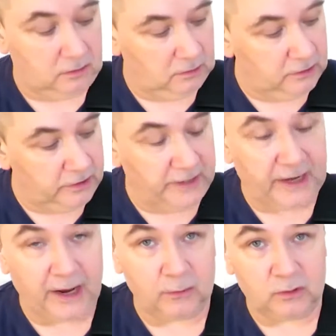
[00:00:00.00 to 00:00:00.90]
learning
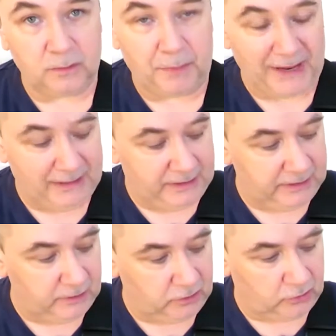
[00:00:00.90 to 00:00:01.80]
how to bend
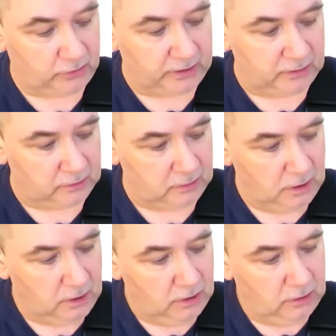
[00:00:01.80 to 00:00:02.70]
these strings,
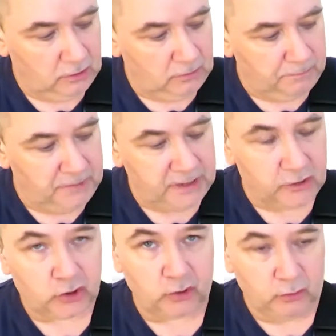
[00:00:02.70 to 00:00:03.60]

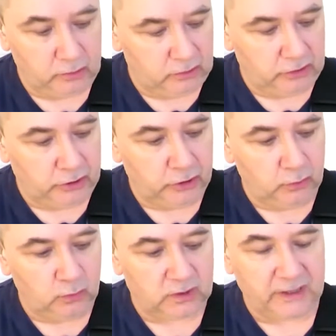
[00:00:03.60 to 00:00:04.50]
make sure that
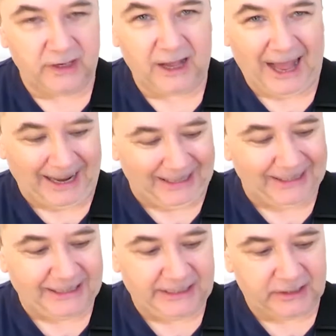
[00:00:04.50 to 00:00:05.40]
you're using at
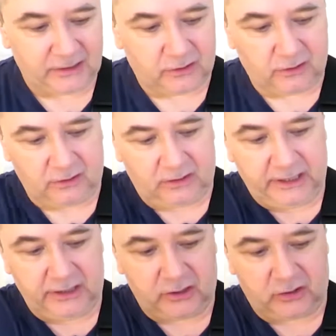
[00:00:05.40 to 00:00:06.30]
least
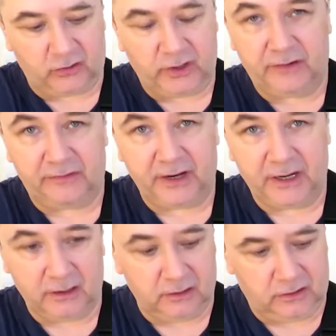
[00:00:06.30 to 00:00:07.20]
these three
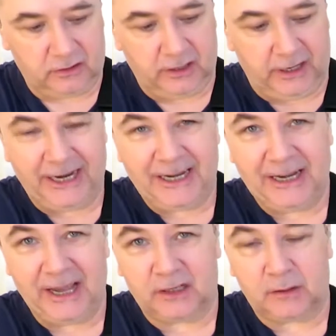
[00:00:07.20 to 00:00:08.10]
fingers, your
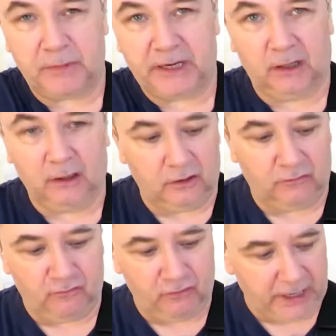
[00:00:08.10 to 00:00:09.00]
index, middle
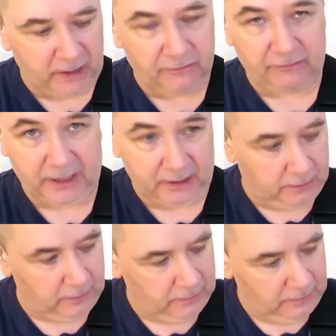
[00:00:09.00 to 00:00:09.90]
and ring
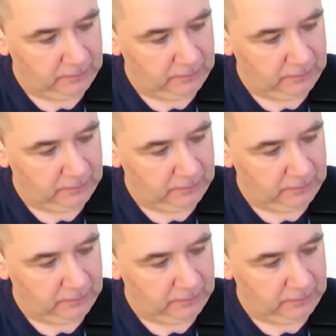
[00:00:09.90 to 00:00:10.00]
finger.